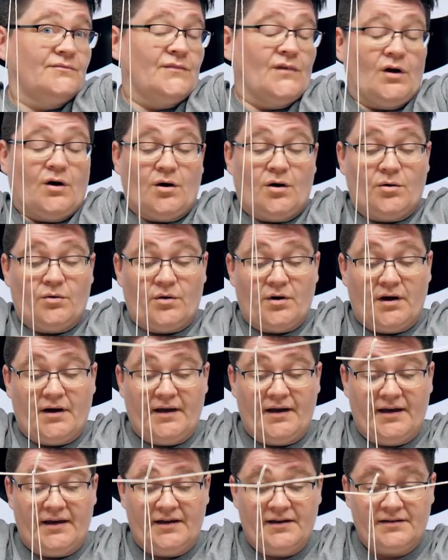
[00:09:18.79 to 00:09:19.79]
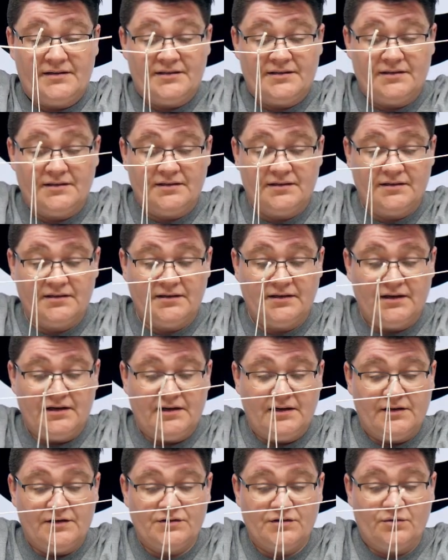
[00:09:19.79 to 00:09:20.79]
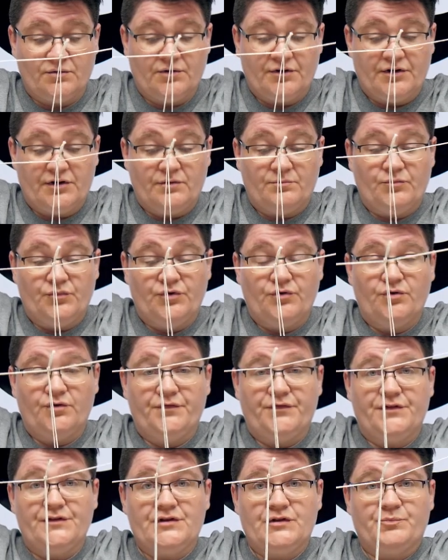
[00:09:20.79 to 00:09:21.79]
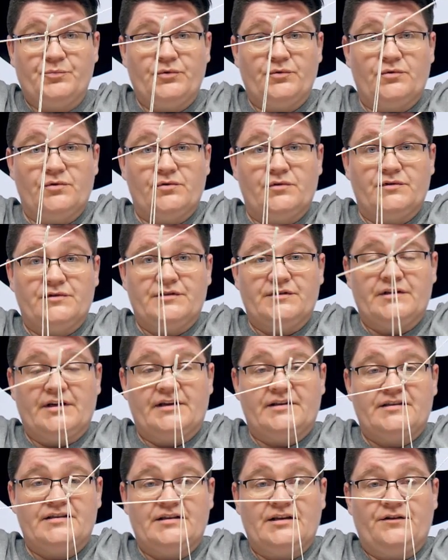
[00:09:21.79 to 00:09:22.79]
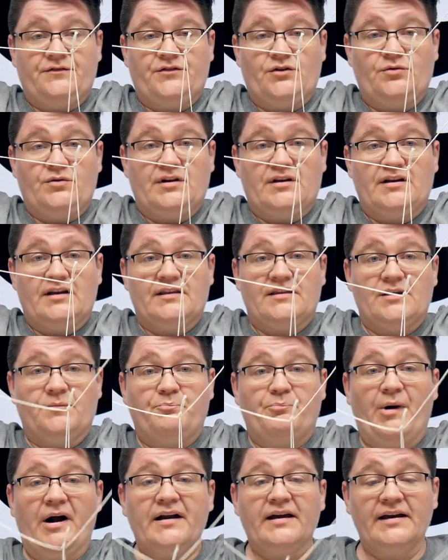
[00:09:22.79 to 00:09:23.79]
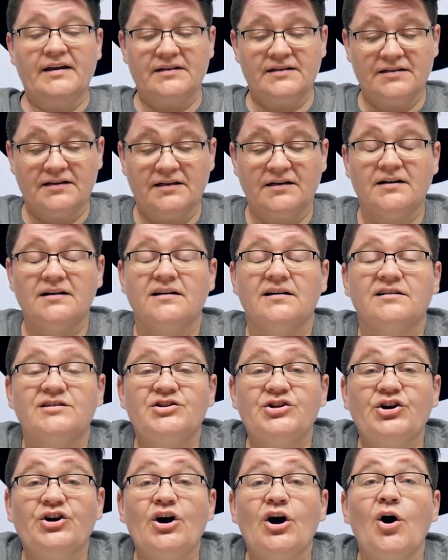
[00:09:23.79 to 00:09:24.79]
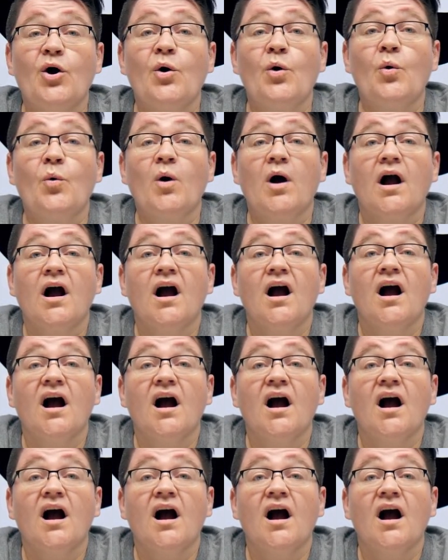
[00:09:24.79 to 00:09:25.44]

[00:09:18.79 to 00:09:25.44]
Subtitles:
All right. So we're going to move the spools and see if you can get the bucket to go